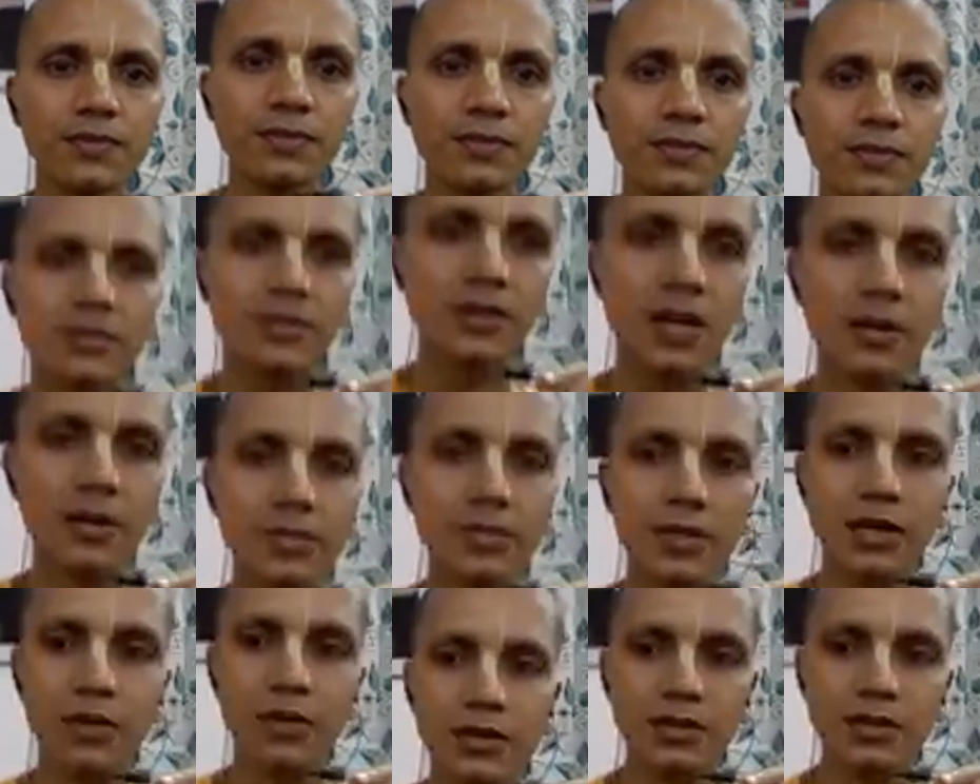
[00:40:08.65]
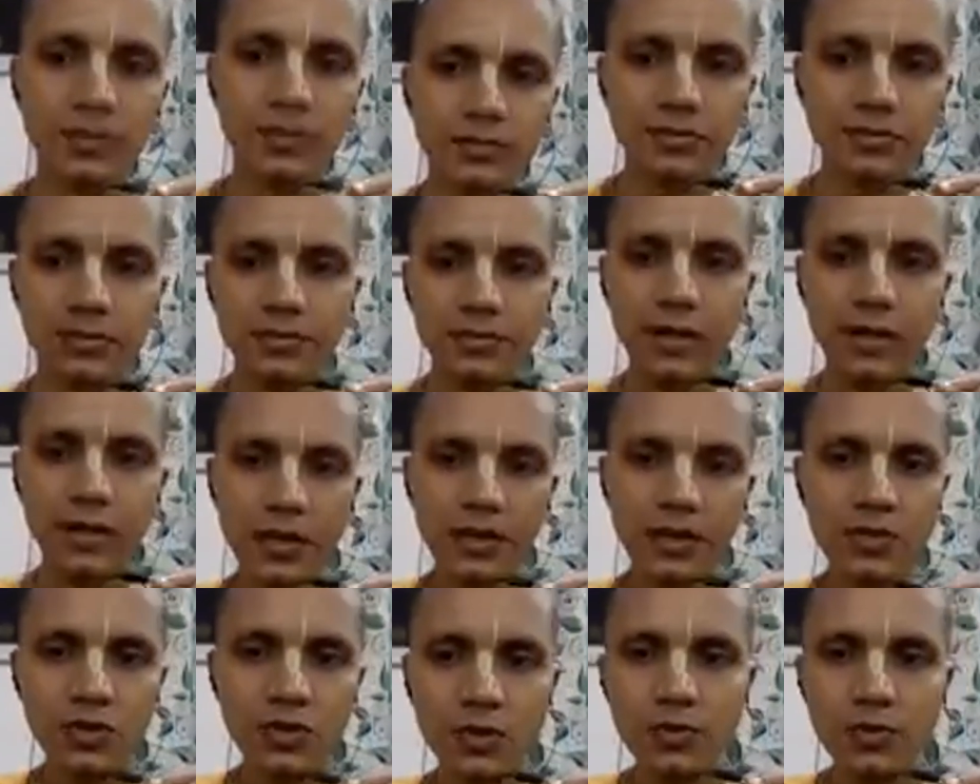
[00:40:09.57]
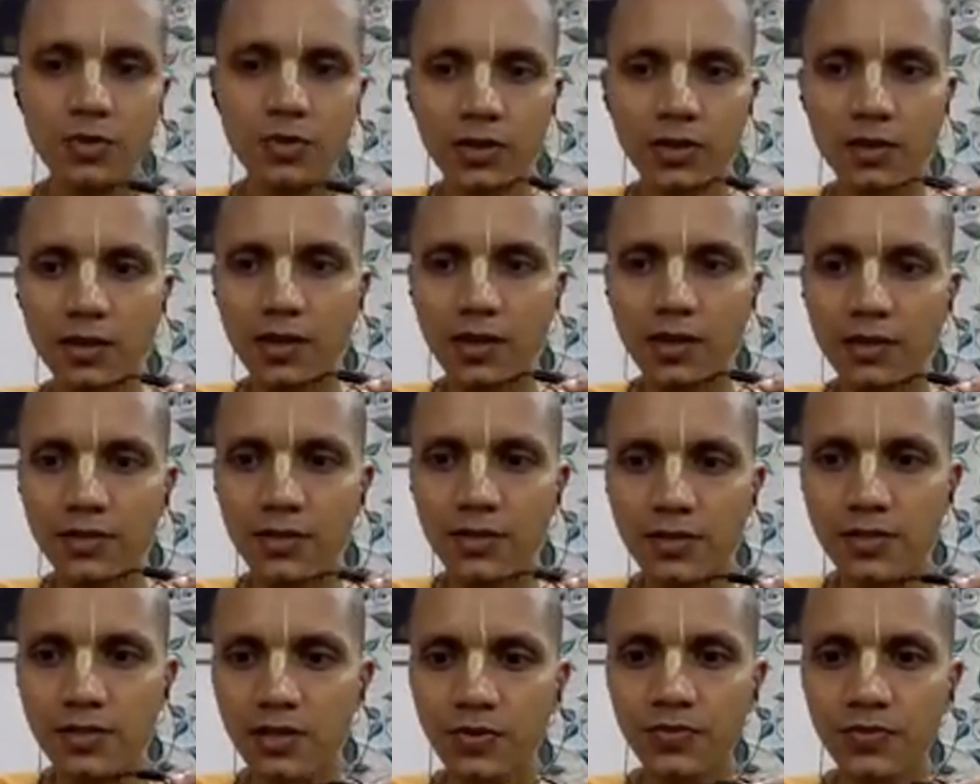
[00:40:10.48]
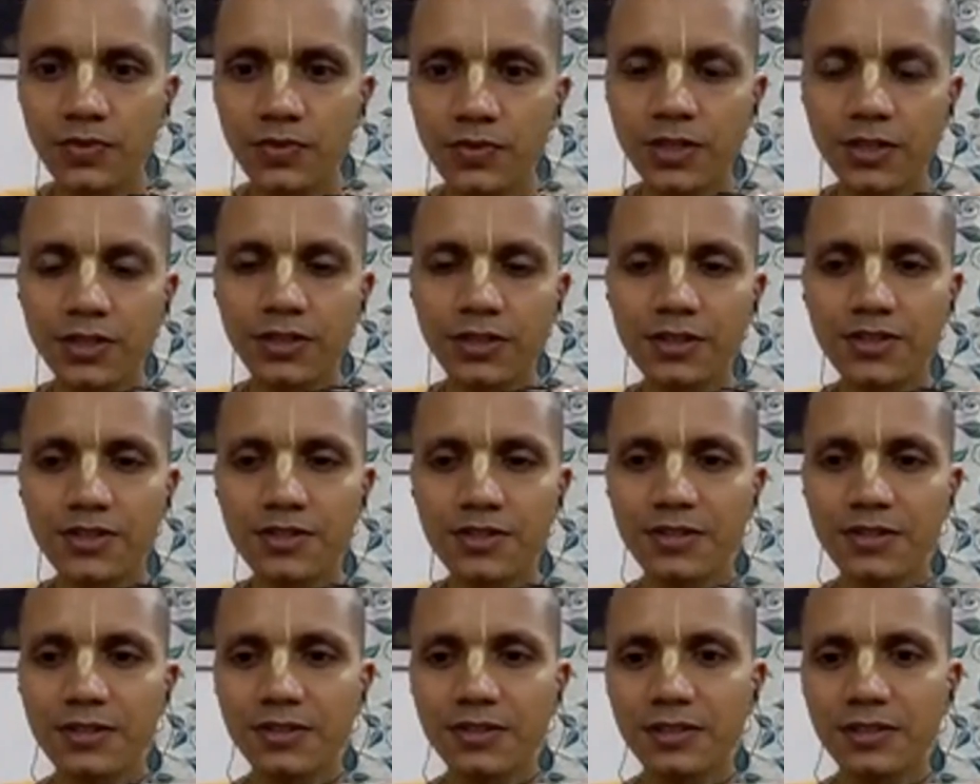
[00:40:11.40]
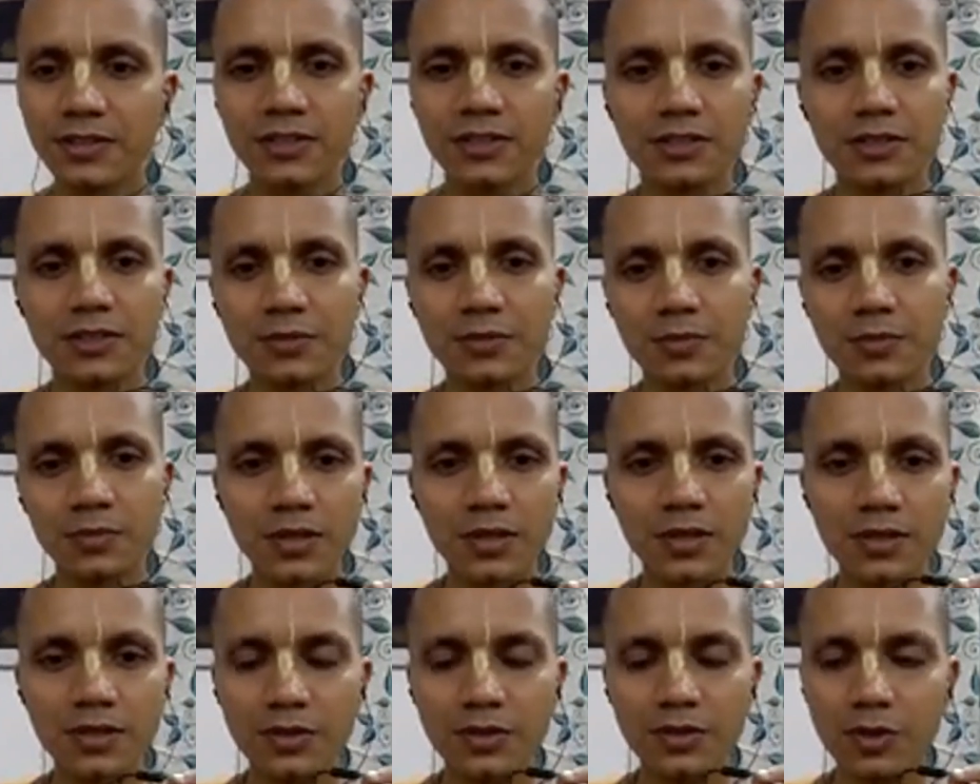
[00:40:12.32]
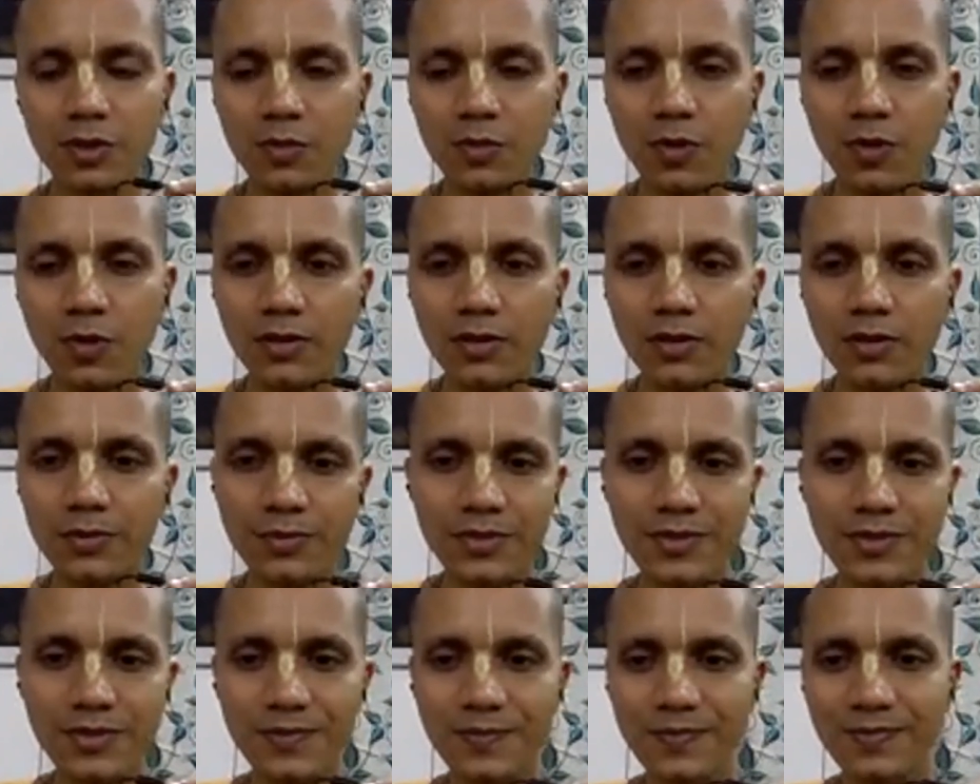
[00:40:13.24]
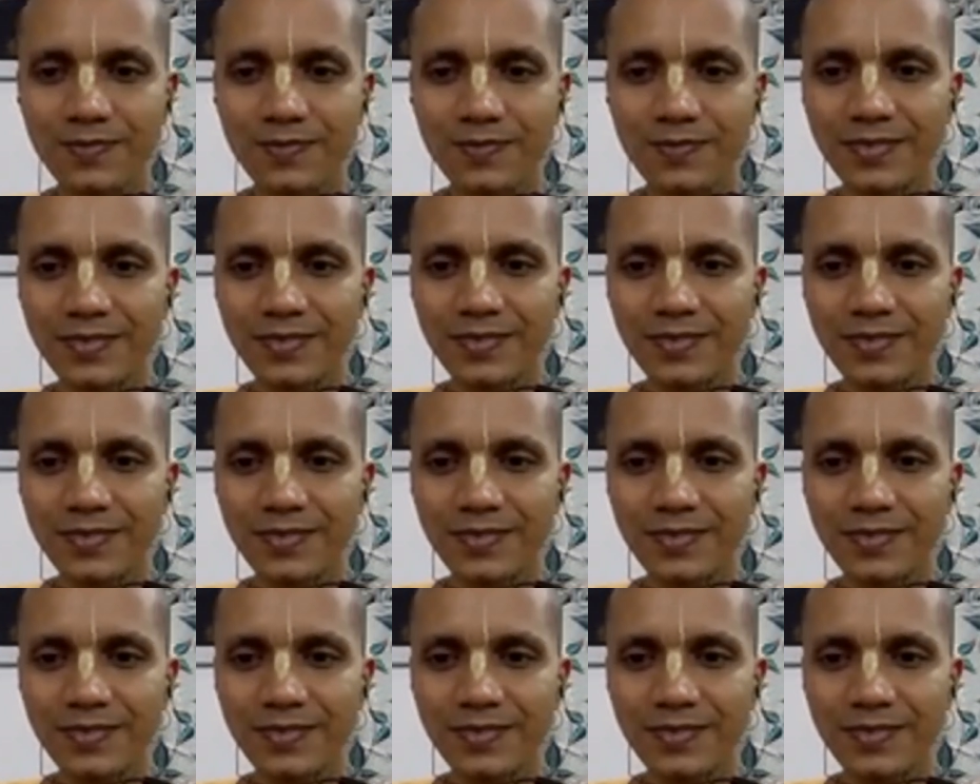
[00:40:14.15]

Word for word: Right? I have been, uh, I have stopped onion, garlic since last 15 years, but no problems. Hmm?